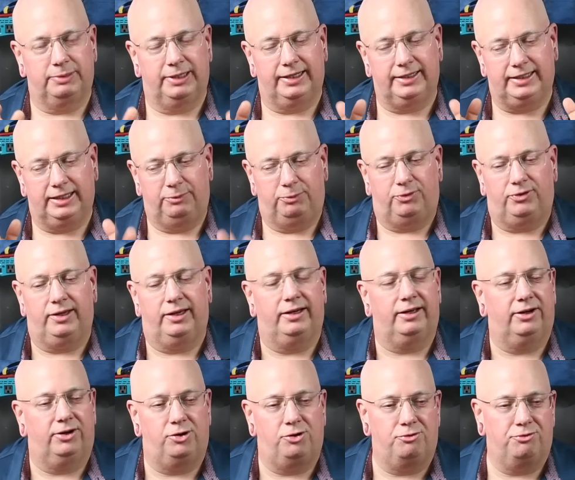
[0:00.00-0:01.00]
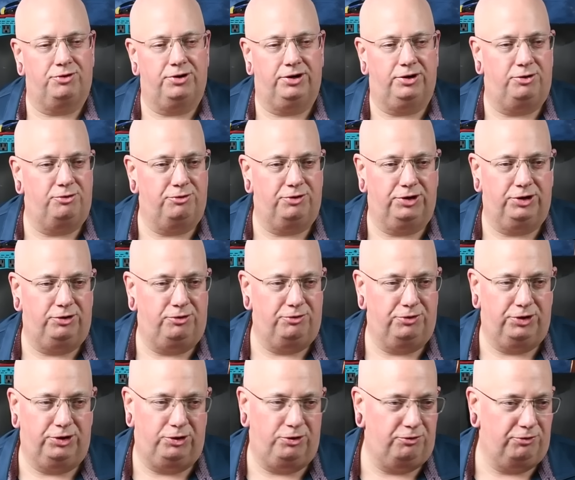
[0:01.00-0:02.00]
but I keep saying it over and over and
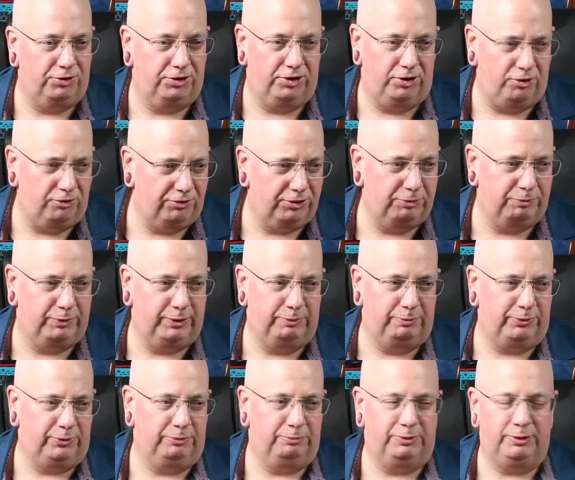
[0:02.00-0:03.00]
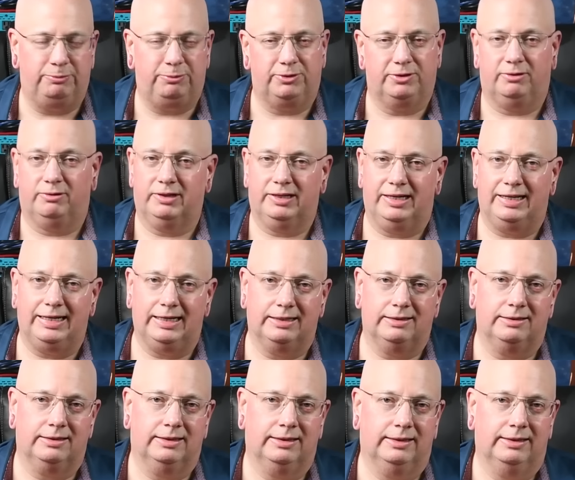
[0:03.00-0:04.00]
over and over and over to people, and people don't get
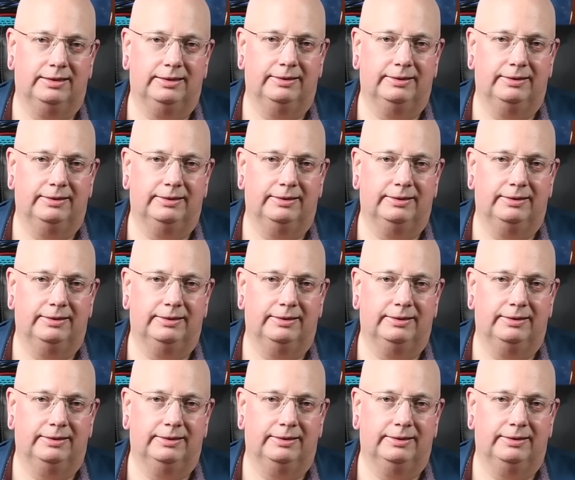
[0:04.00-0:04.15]
it.